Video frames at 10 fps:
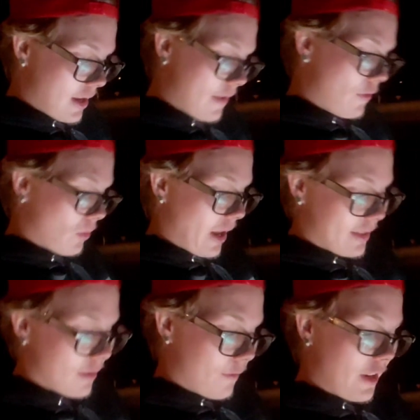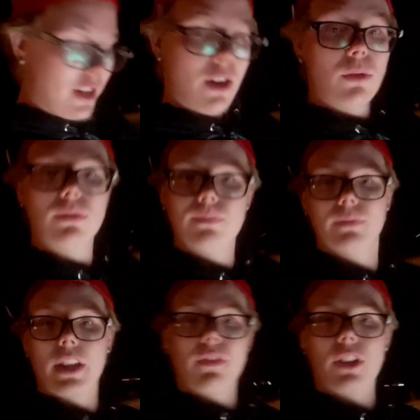If you liked the video,
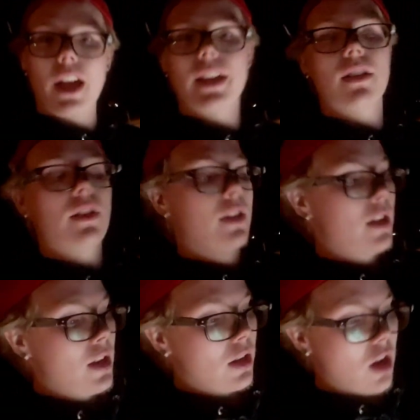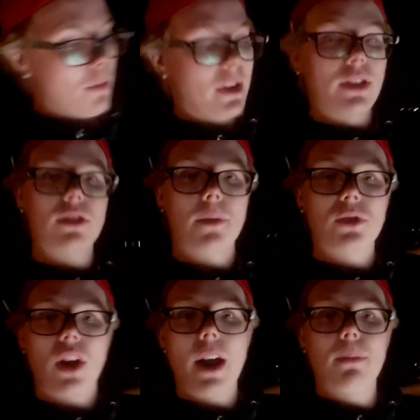leave a like, comment,
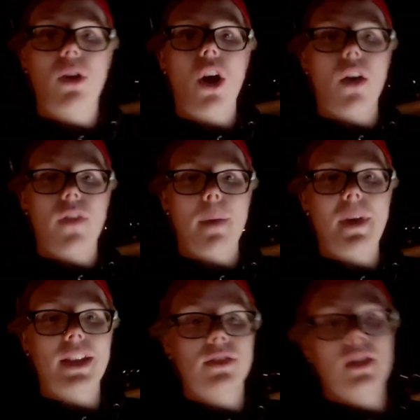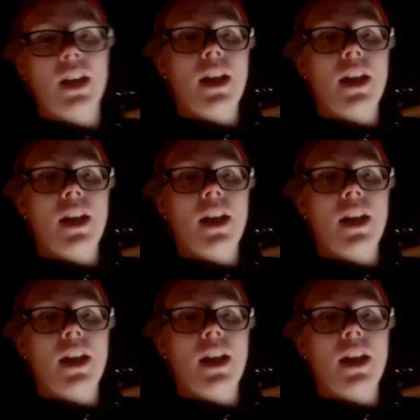subscribe, all of that mess.